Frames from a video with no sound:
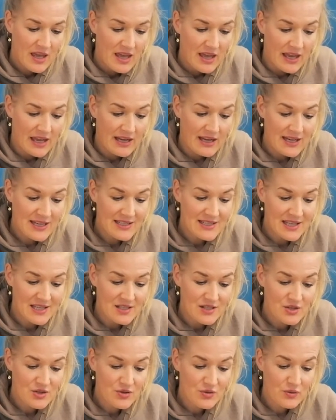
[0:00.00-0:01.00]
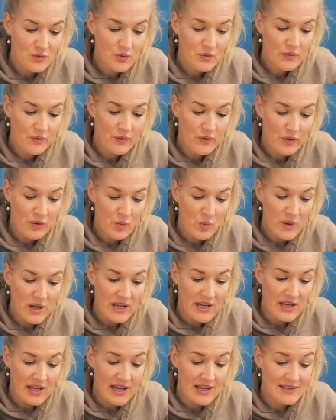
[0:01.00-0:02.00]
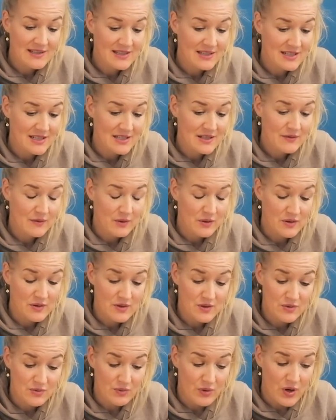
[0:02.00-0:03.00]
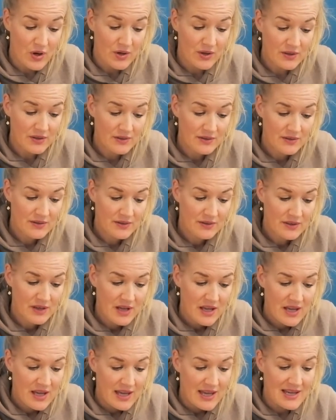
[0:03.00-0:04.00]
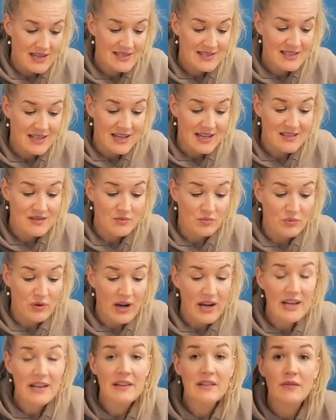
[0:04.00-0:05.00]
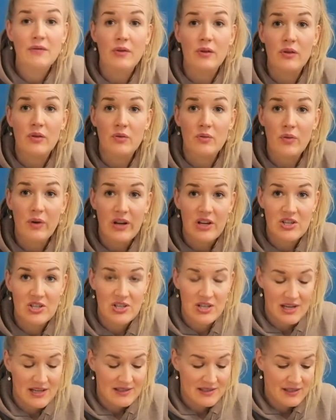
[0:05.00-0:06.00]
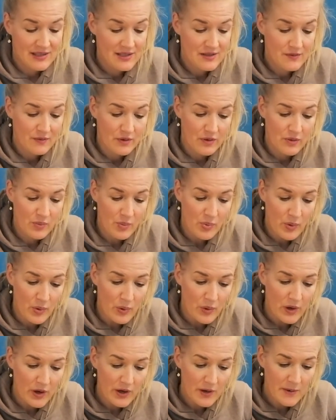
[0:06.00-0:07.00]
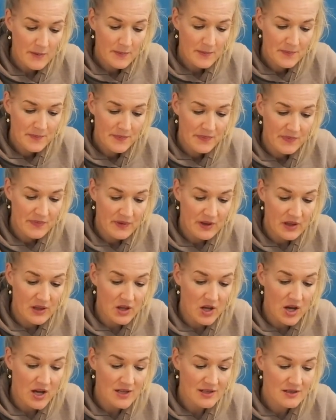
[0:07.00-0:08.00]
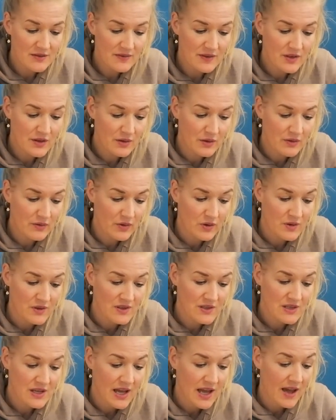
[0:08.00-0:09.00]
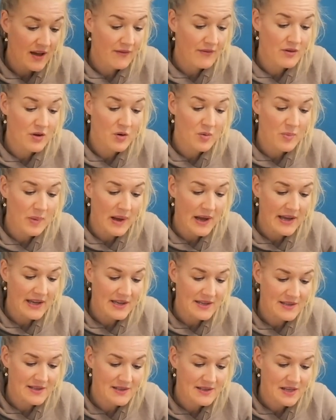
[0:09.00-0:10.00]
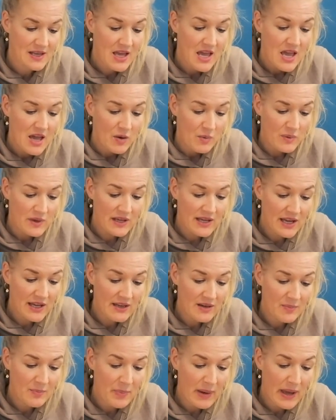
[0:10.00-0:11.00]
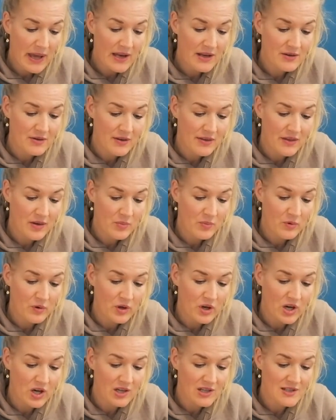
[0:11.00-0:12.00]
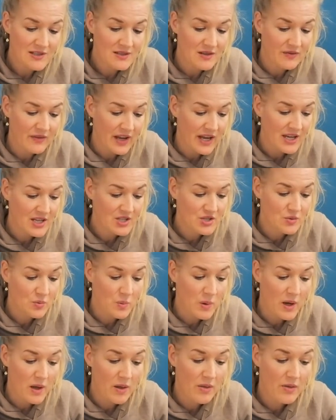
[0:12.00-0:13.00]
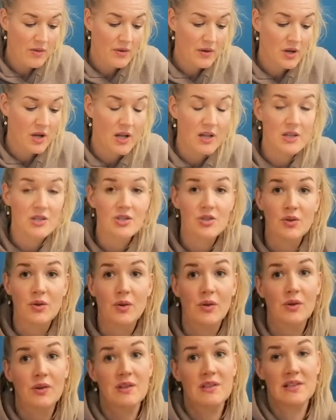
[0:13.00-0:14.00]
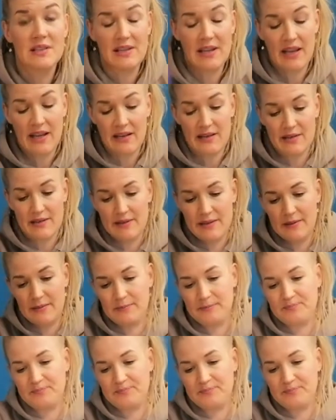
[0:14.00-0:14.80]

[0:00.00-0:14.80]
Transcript: It is as true for the weak as it is for the strong. Is it as right for the rich as it is for the poor? The laws of the universe have no bias. We can depend on them regardless of age, wealth, culture, or status.